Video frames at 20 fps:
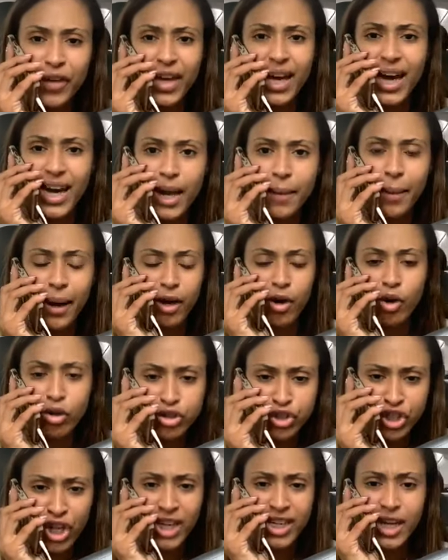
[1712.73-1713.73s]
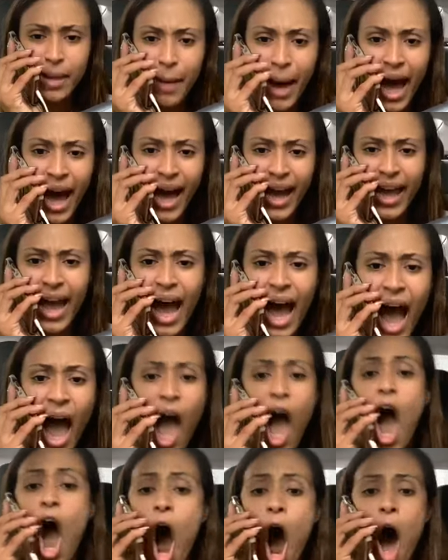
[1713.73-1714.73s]

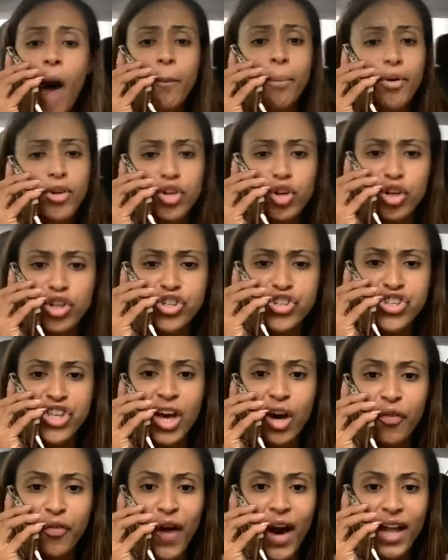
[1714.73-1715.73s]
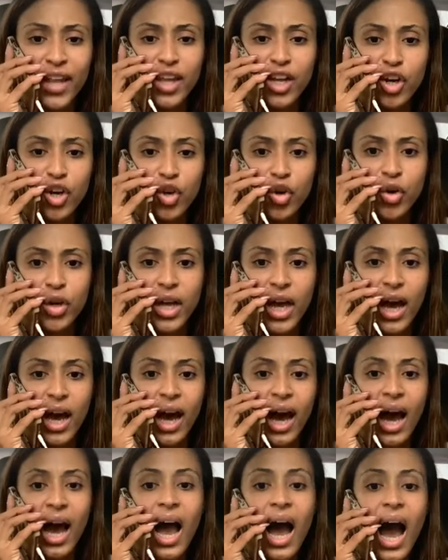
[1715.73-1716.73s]
Humble yourself.
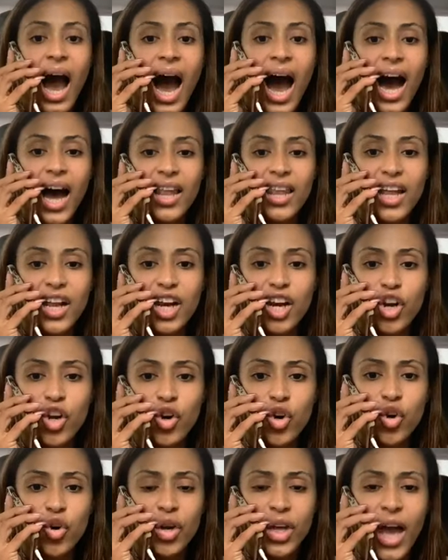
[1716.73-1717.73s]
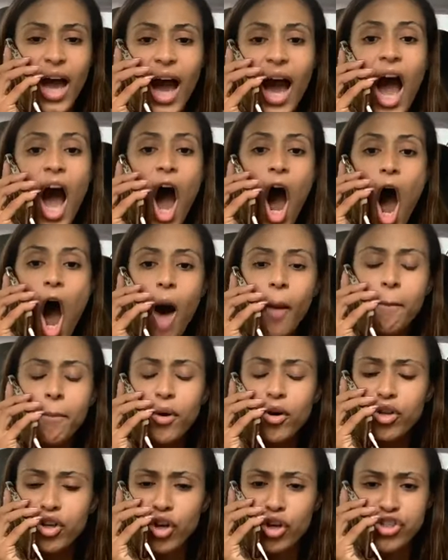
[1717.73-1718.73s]
Hallelujah. Hallelujah.
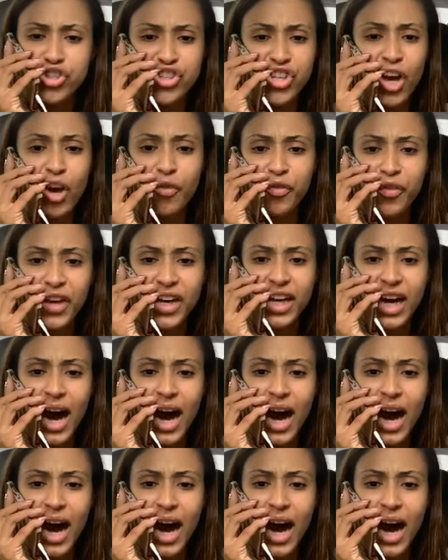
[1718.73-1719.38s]
Humble yourself.